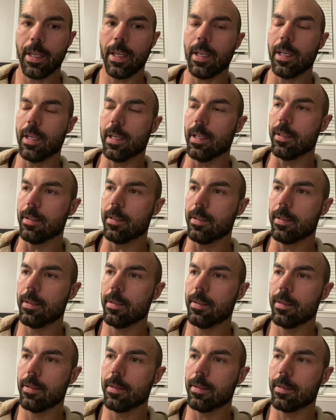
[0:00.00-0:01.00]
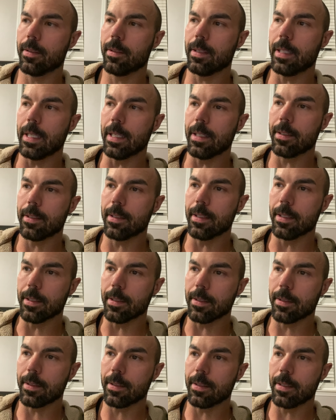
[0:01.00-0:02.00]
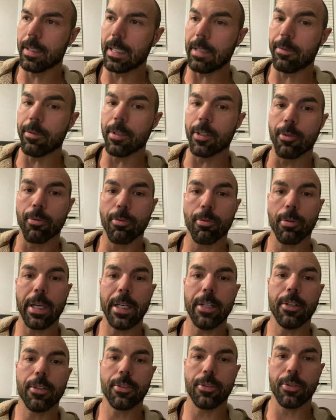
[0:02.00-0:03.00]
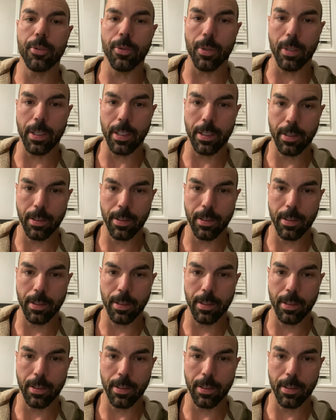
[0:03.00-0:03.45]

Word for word: And that the even greater joy